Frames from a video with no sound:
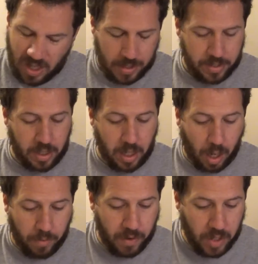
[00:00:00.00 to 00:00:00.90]
that's a
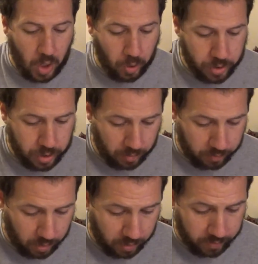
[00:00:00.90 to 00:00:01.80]
very long
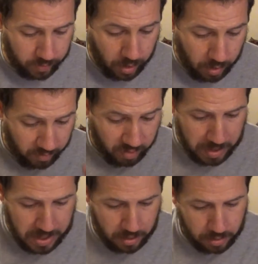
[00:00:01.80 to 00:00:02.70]
shelf life for
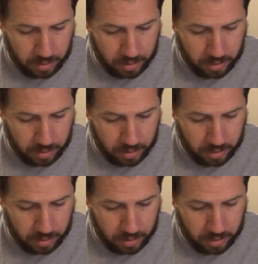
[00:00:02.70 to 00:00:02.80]
me.